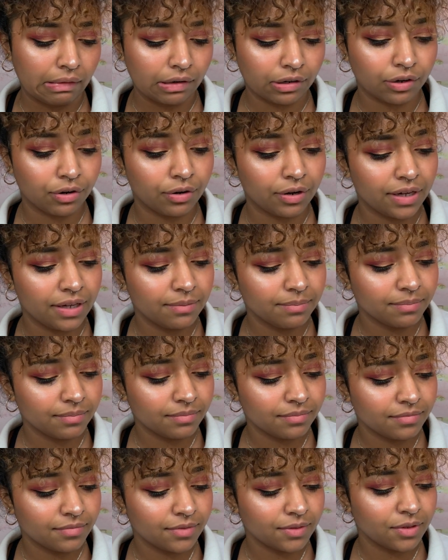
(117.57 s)

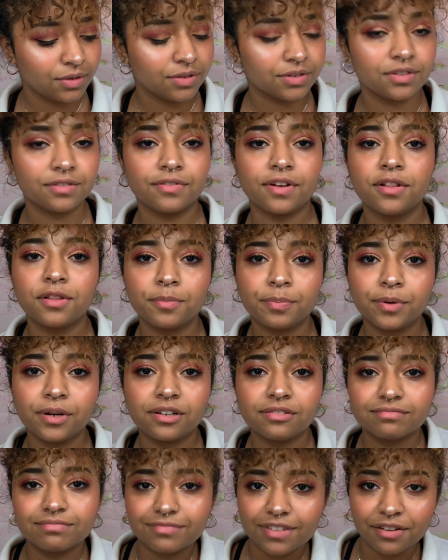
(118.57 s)
cream or developer.